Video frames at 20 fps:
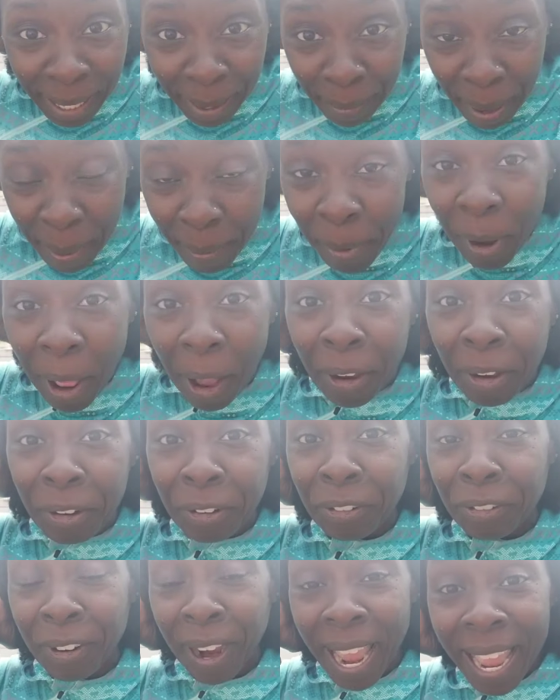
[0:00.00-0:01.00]
People are
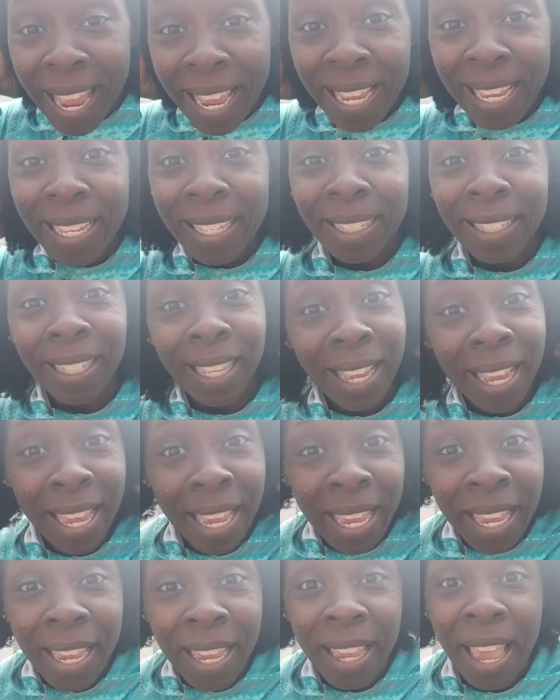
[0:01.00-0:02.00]

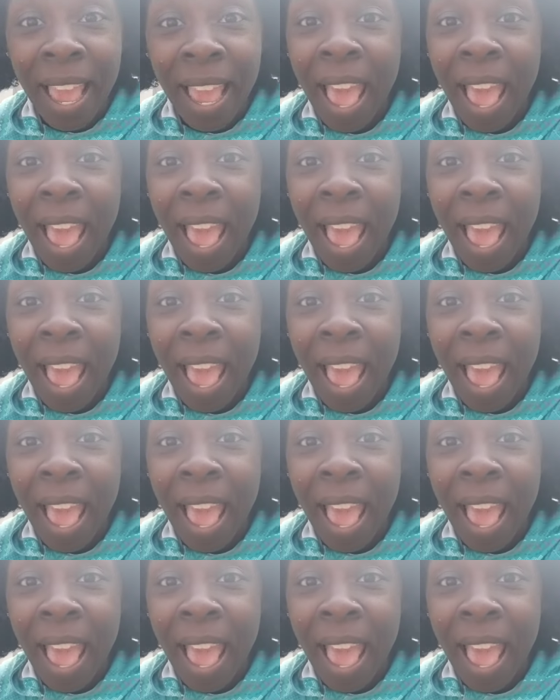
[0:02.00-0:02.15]
crazy.